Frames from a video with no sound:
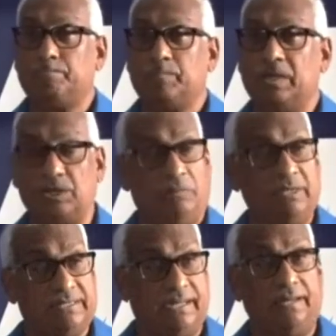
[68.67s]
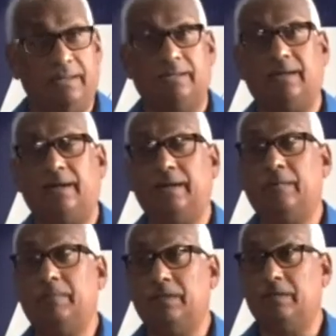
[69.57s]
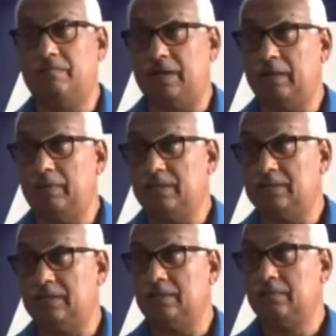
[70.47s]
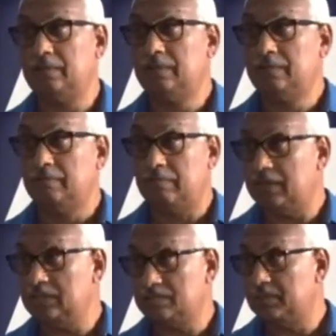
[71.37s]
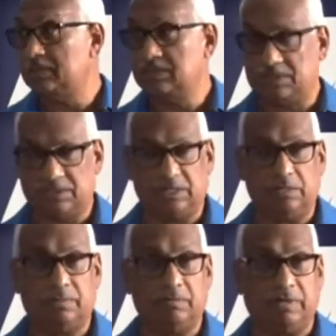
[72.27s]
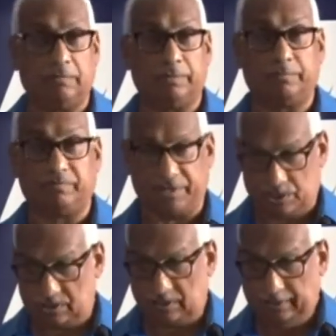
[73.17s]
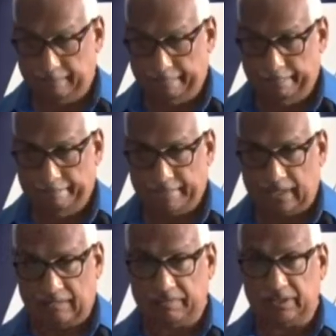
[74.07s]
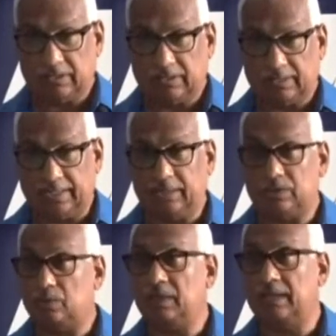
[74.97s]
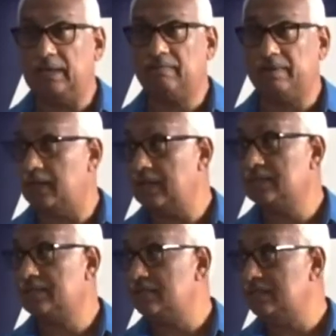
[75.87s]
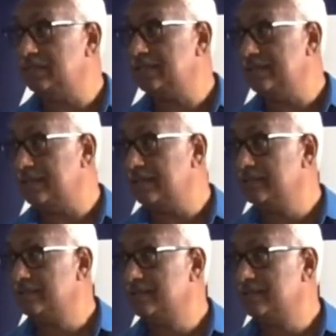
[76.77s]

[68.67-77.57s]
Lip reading: The chairman said that I am an environmental management and sustainable development professional. I've been kind of doing that for the last 38 years.